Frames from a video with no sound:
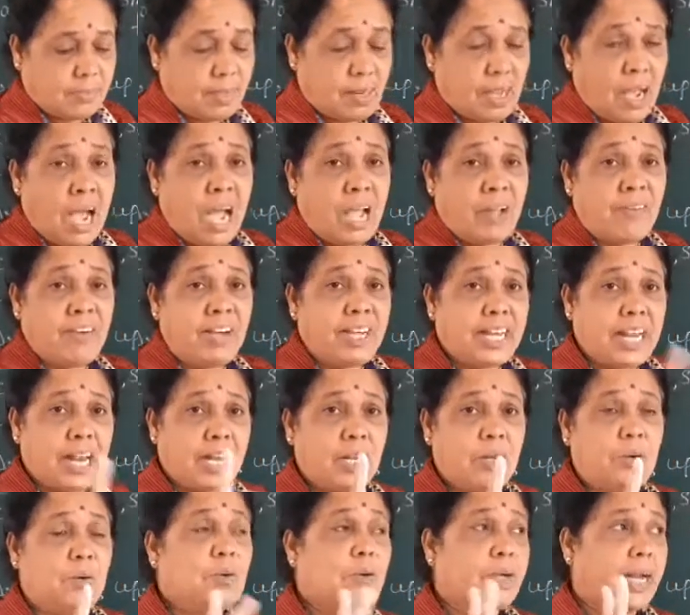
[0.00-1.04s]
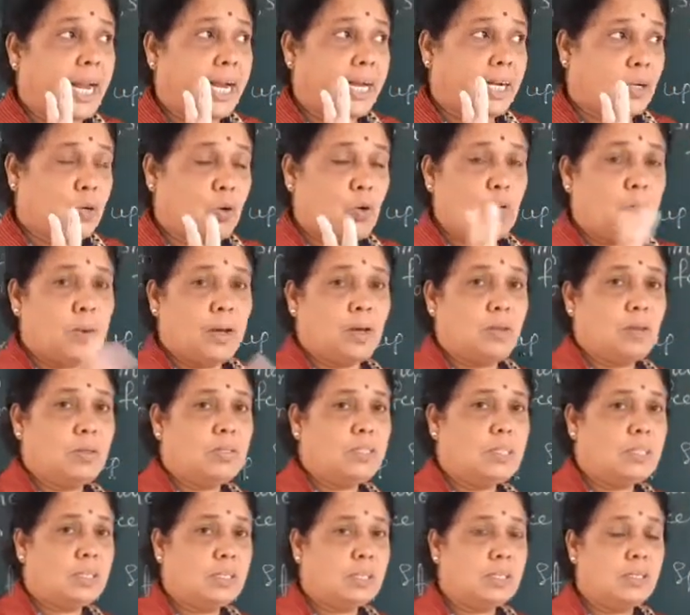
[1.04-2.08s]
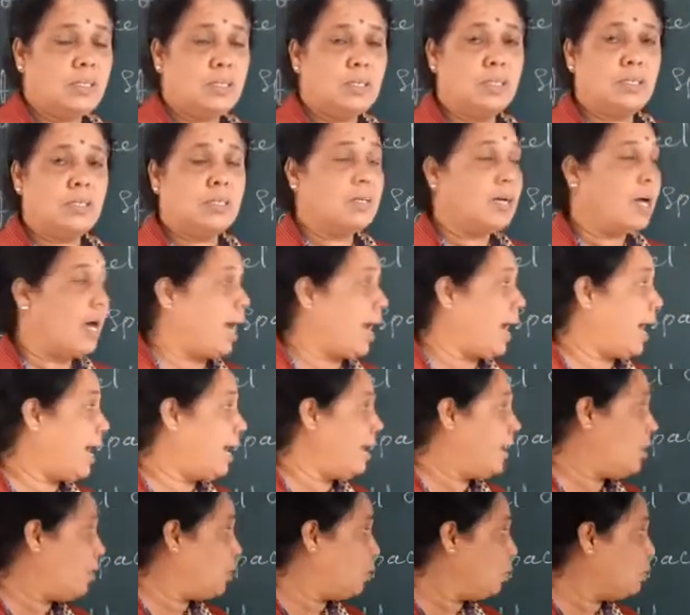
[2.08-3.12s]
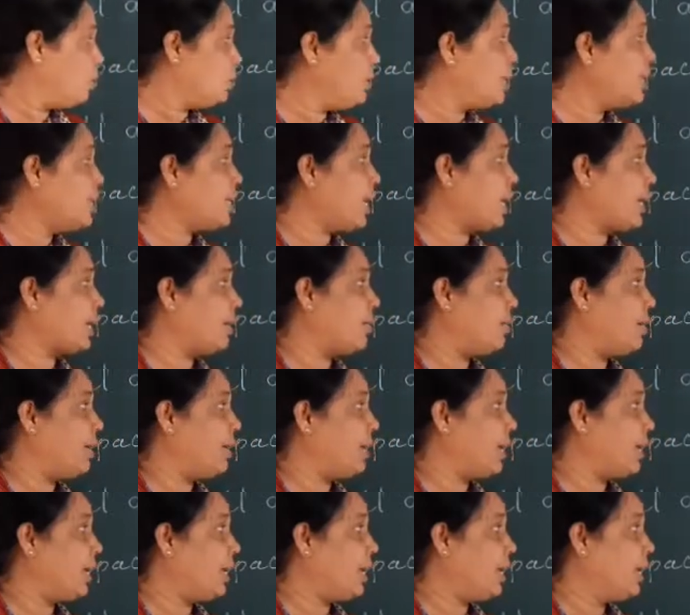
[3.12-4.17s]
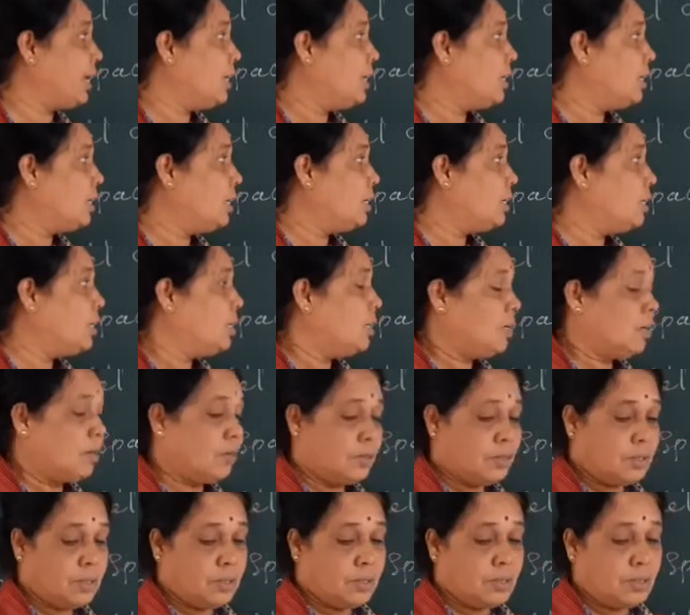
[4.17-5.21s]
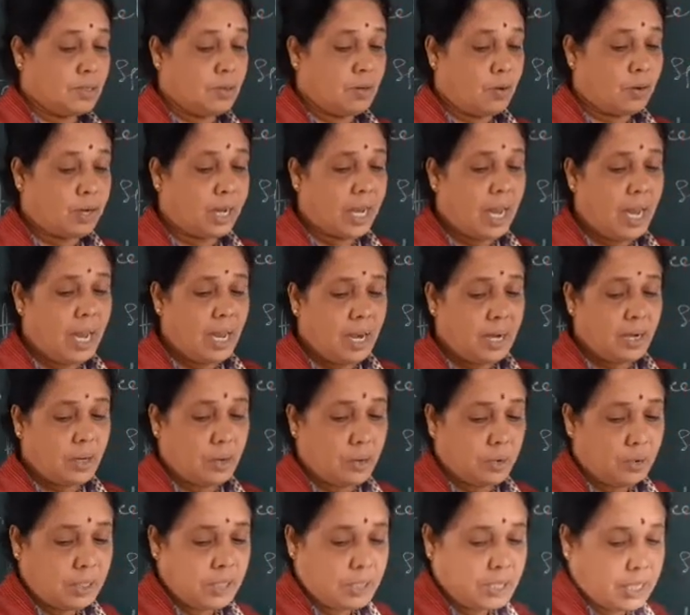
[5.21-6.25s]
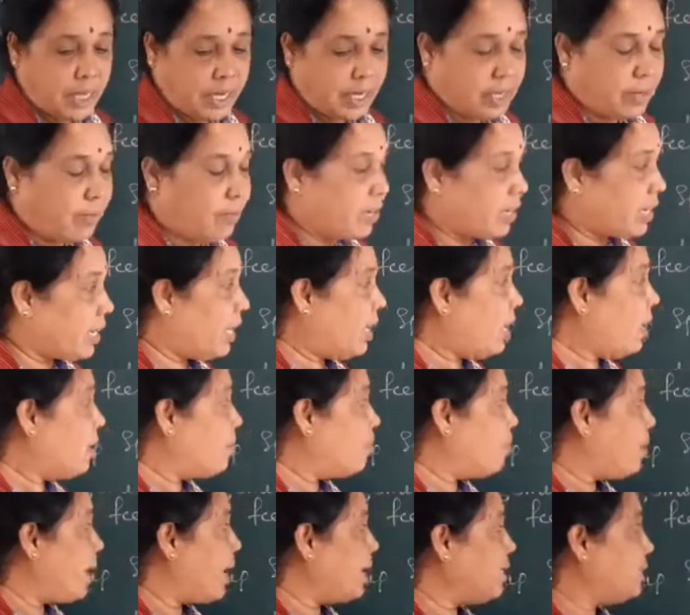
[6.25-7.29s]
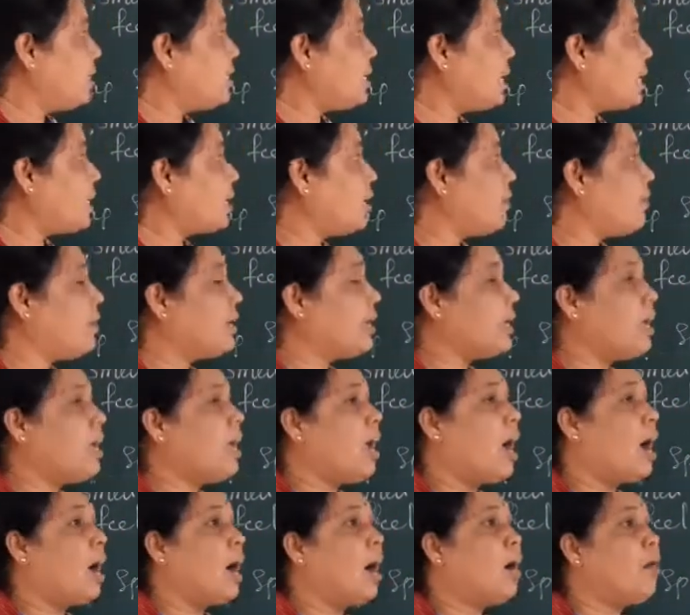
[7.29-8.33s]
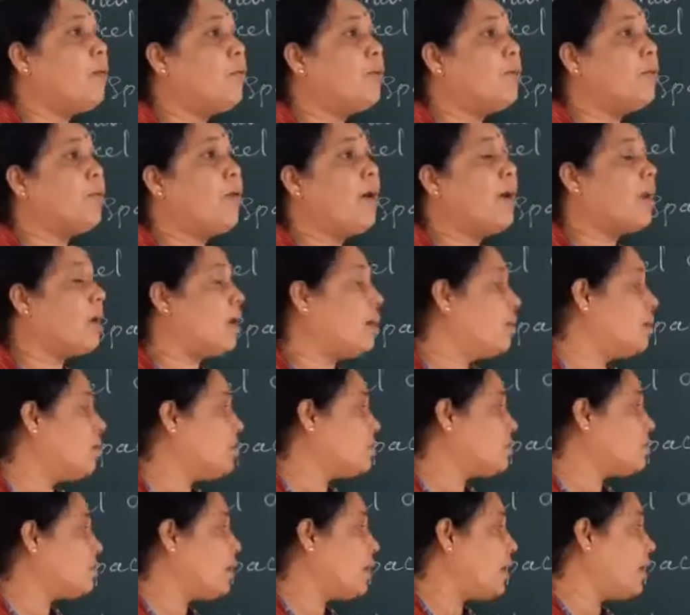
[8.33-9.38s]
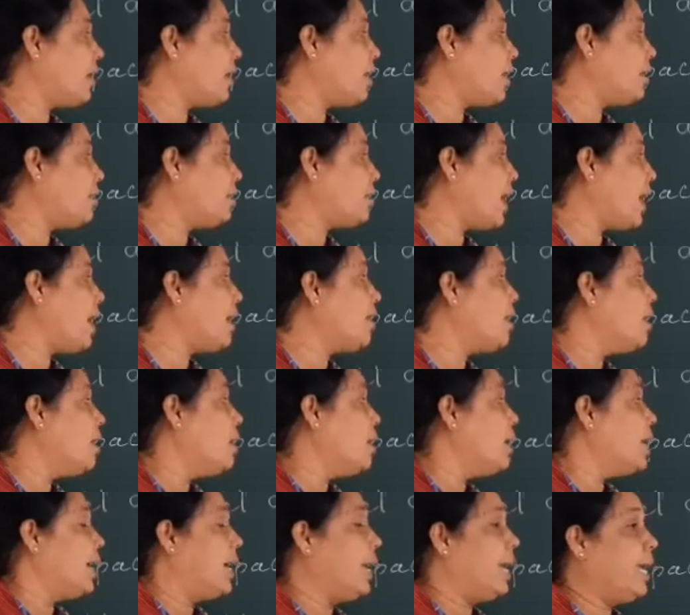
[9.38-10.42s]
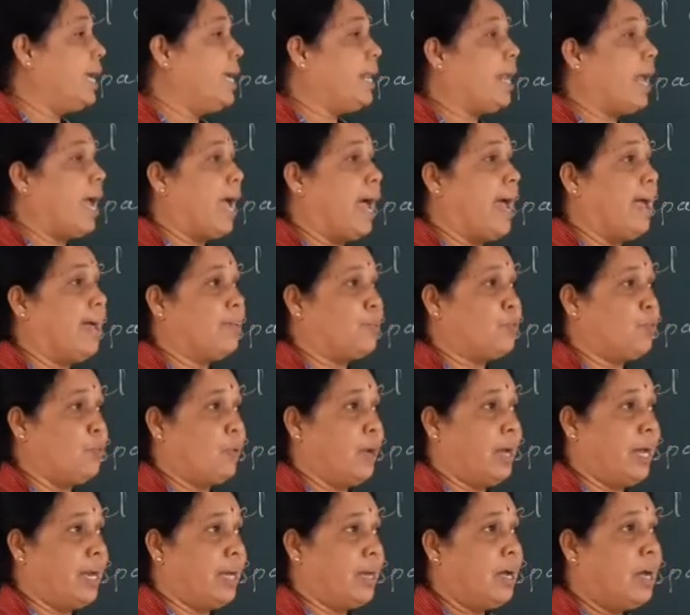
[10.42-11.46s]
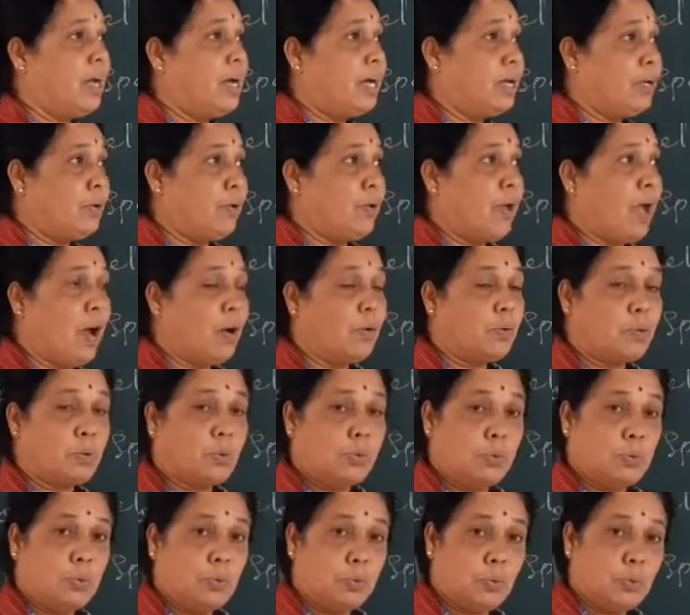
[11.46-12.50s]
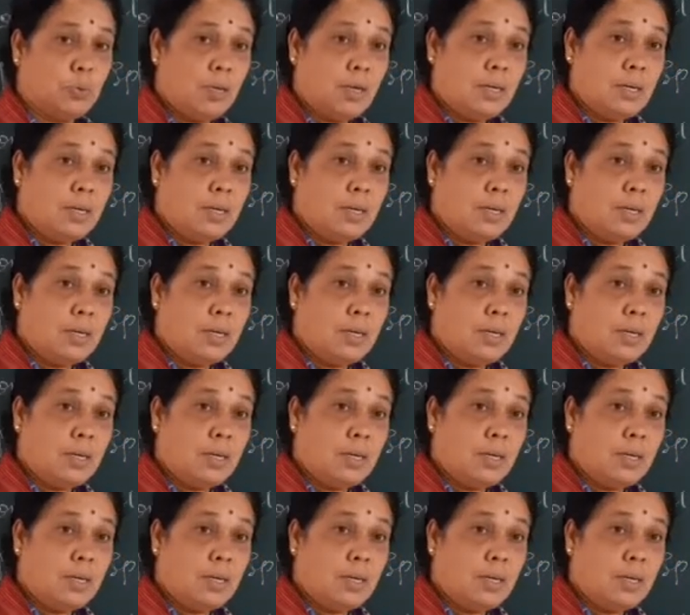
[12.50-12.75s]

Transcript: I will tell you, take two balloons and do this activity. Okay? Do this activity. By this activity, how you are understanding that air has weight, you have to